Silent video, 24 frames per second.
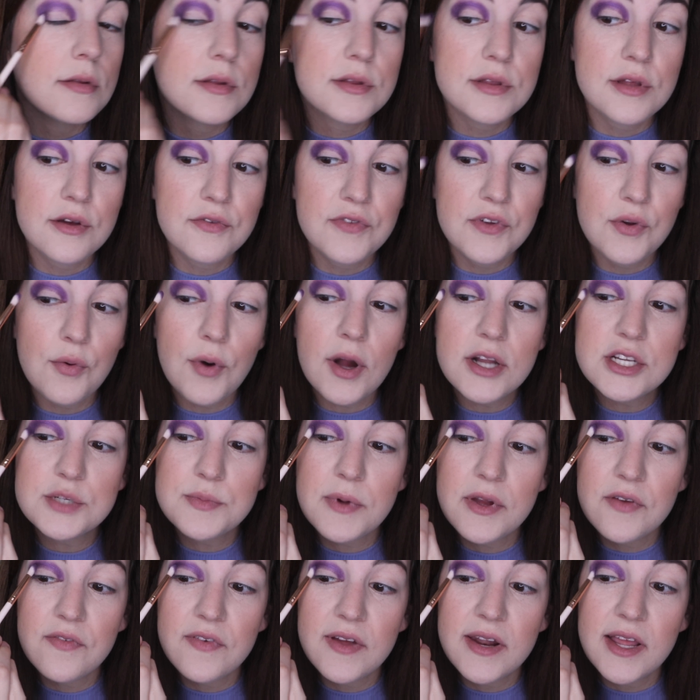So if you watch
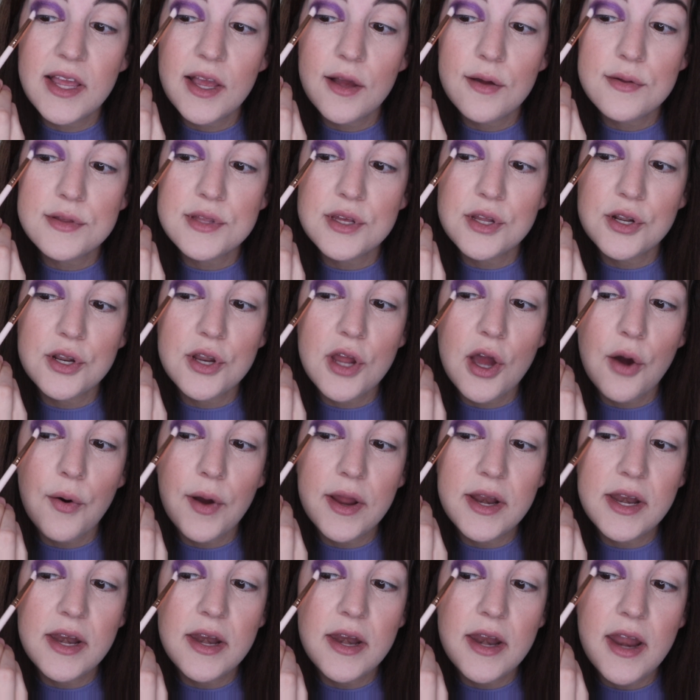my videos, you know
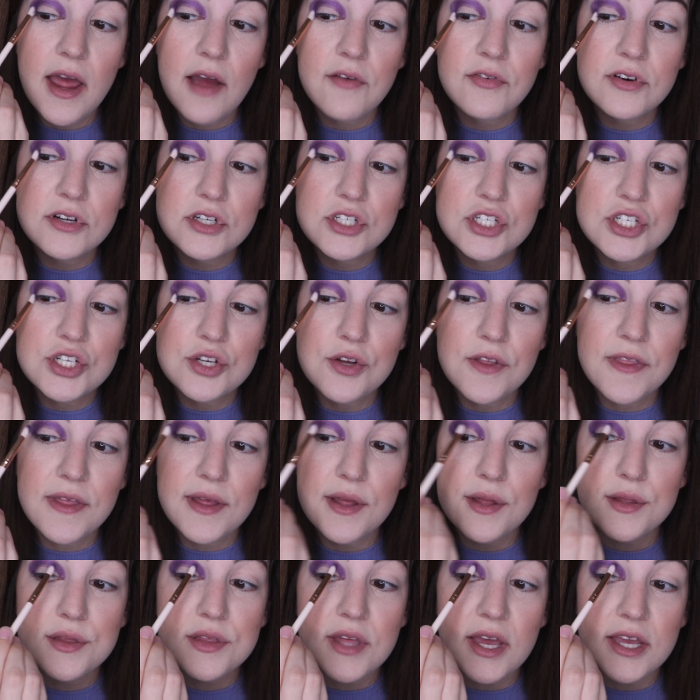I never do
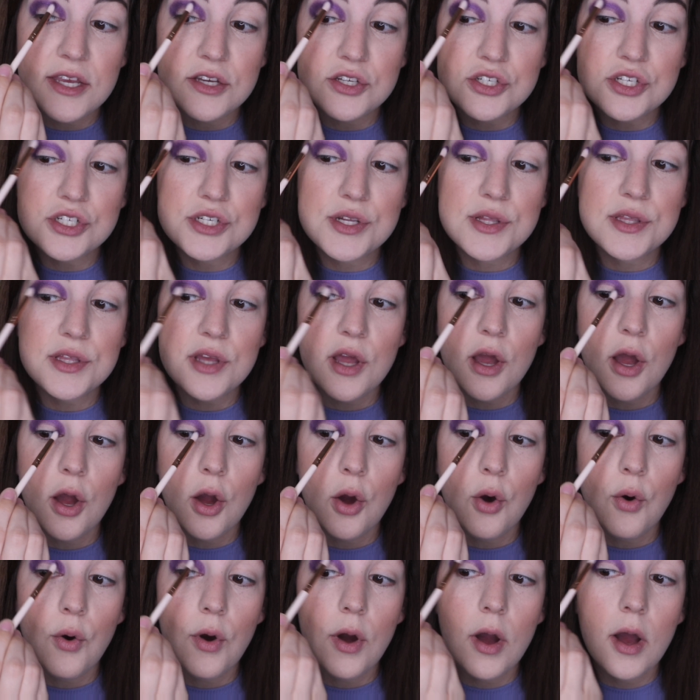this. I usually just
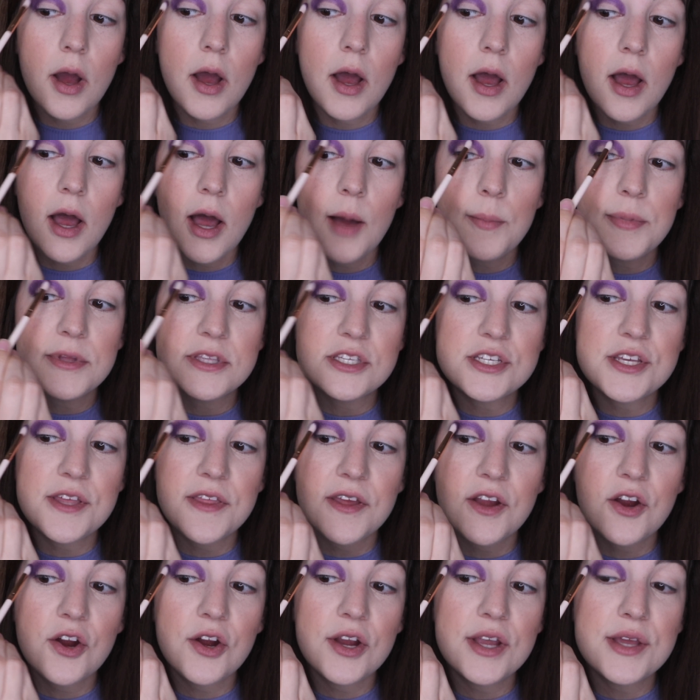go up into
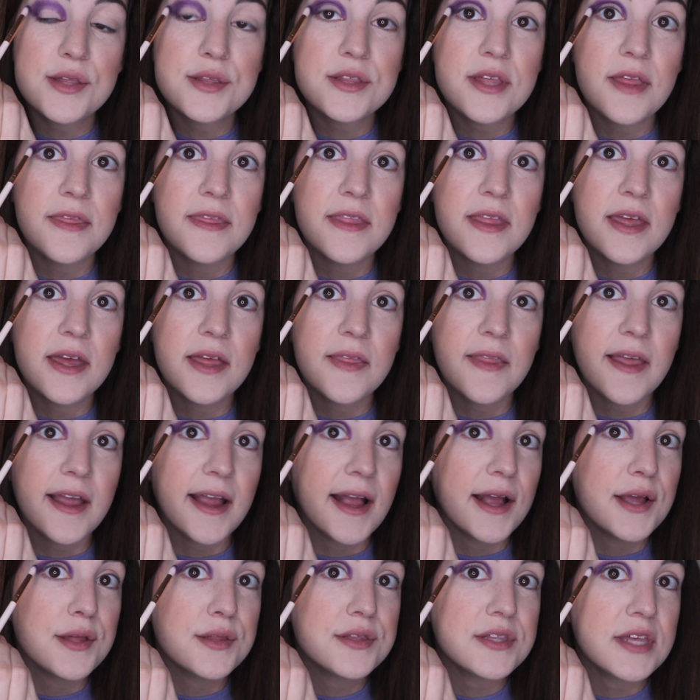the crease and then,
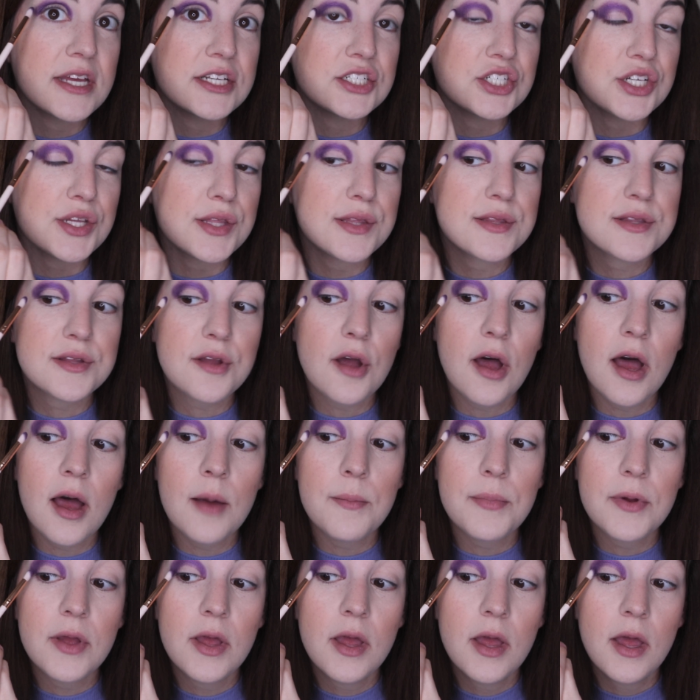like I said, just
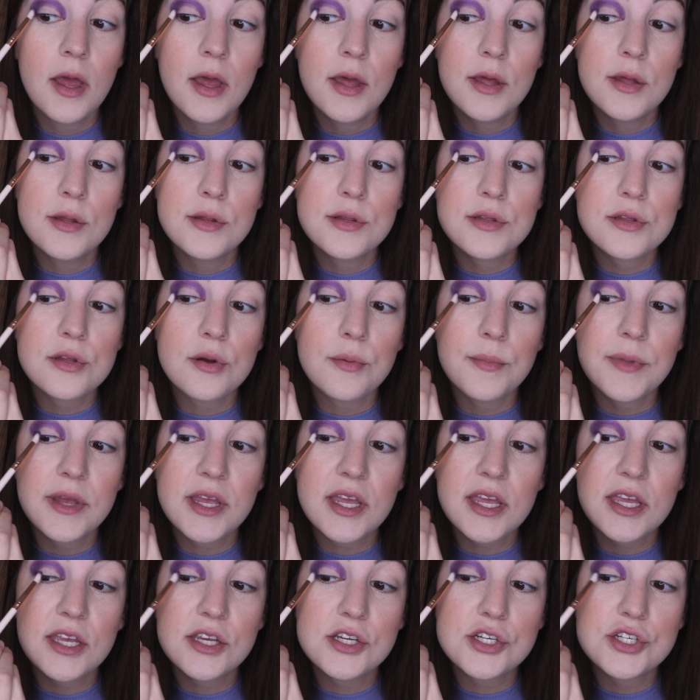stop. So
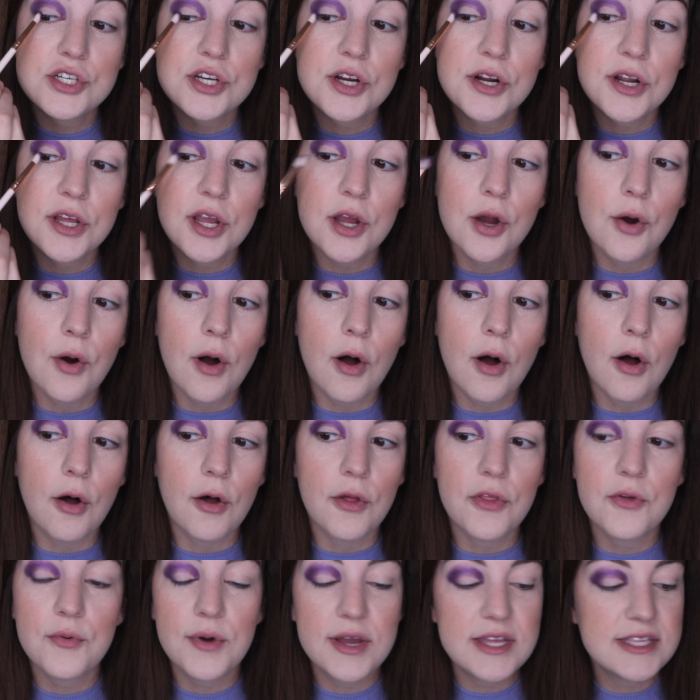making sure to go
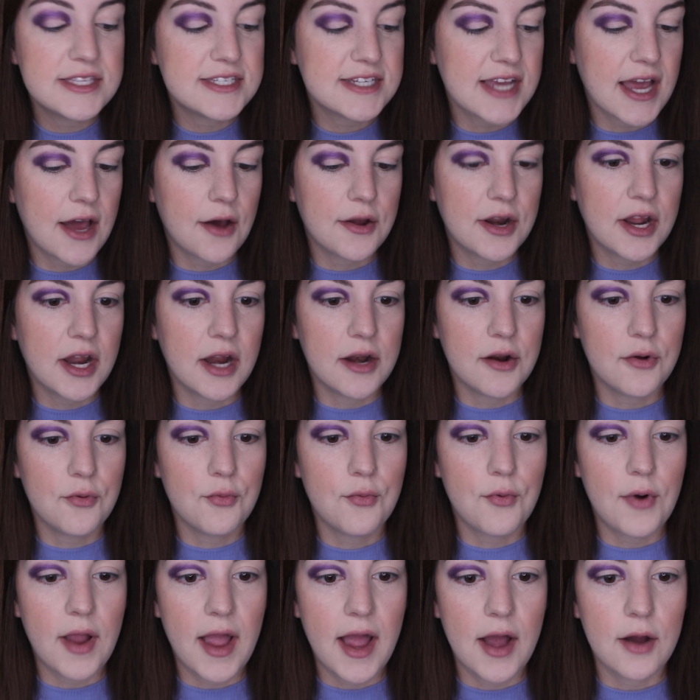all the way down and
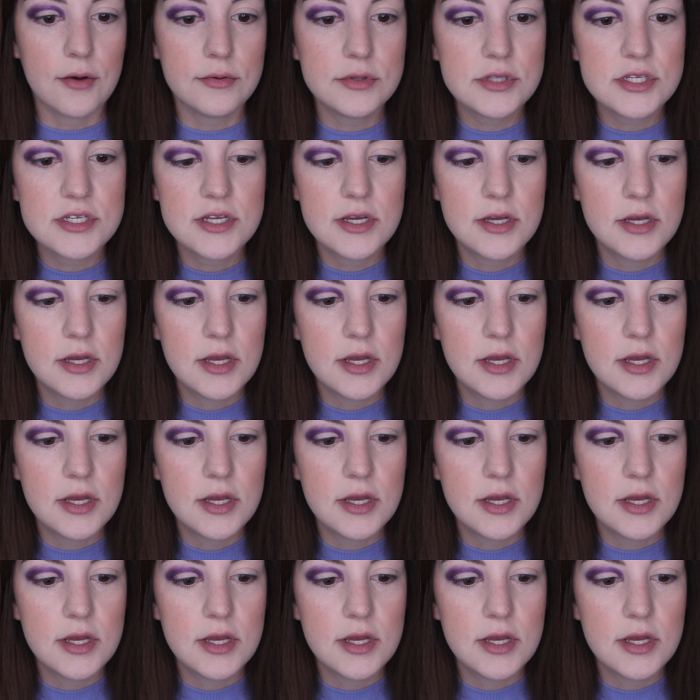around.